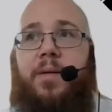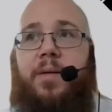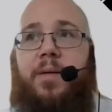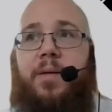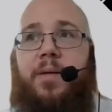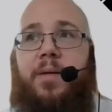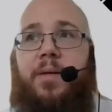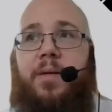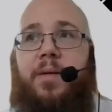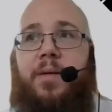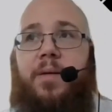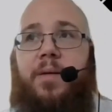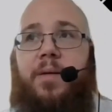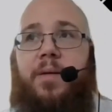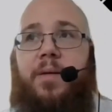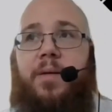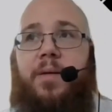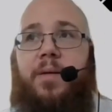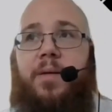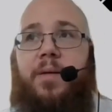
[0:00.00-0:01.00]
where
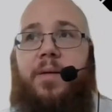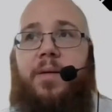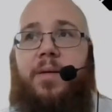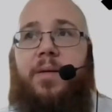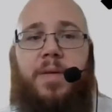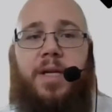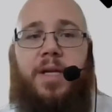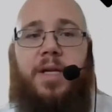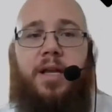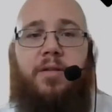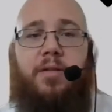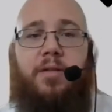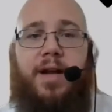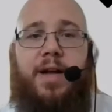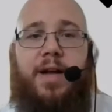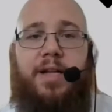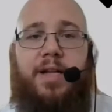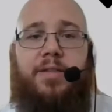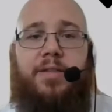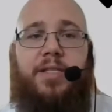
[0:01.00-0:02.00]
powers lie,
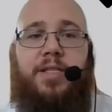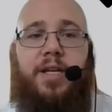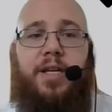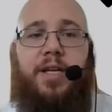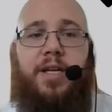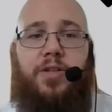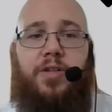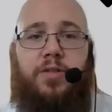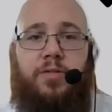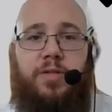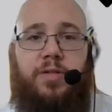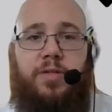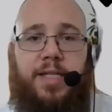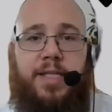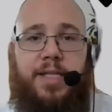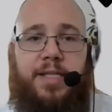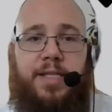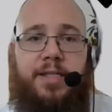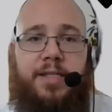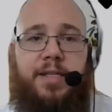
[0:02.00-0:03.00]
and the majority of
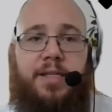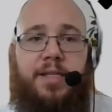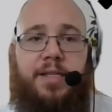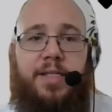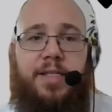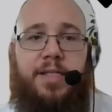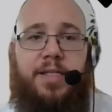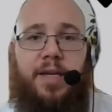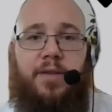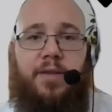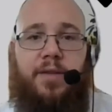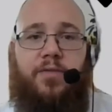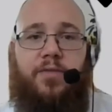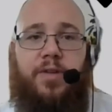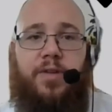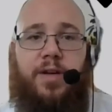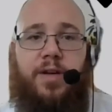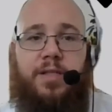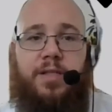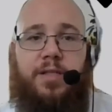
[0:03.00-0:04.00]
enforcement around
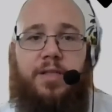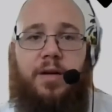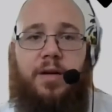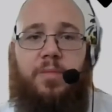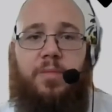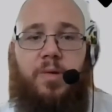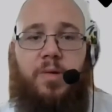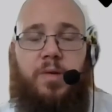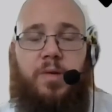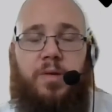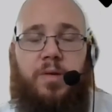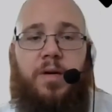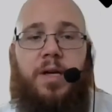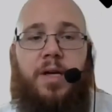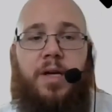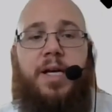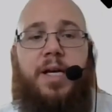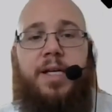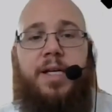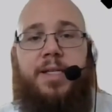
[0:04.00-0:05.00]
social distancing,
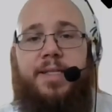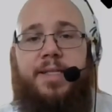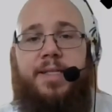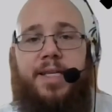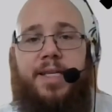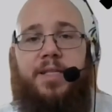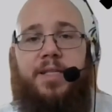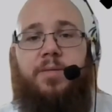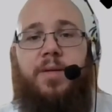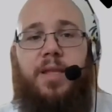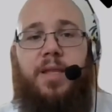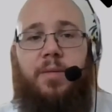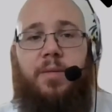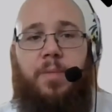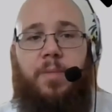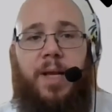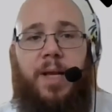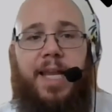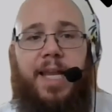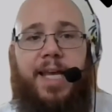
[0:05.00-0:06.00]
for example,
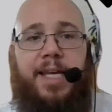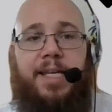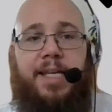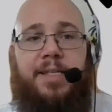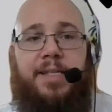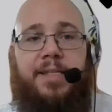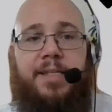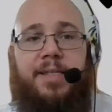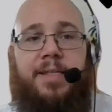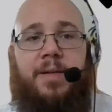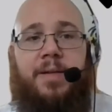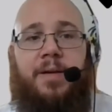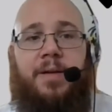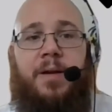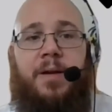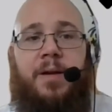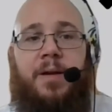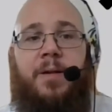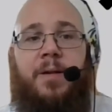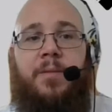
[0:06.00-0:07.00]
sits with the
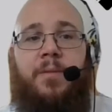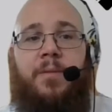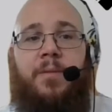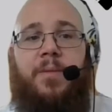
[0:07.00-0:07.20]
police,